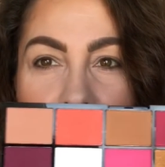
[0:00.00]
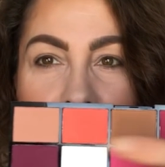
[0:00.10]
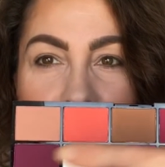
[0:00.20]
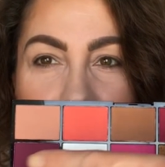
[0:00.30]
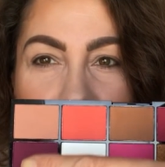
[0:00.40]

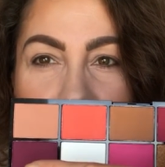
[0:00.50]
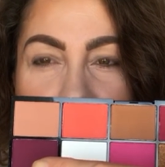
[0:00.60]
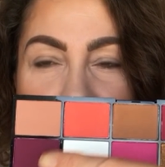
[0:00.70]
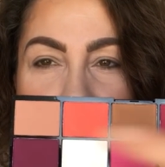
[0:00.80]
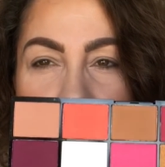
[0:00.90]
It
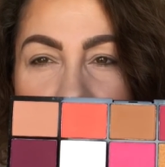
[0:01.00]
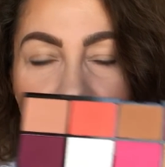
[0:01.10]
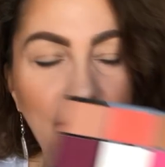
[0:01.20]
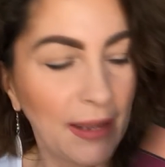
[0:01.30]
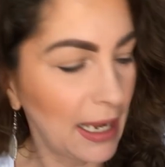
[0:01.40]
looks
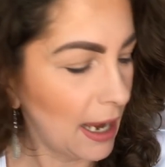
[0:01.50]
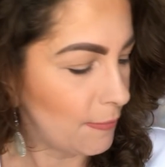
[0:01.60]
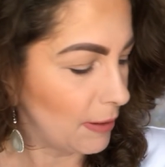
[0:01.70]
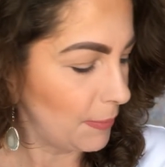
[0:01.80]
burgundy in the camera,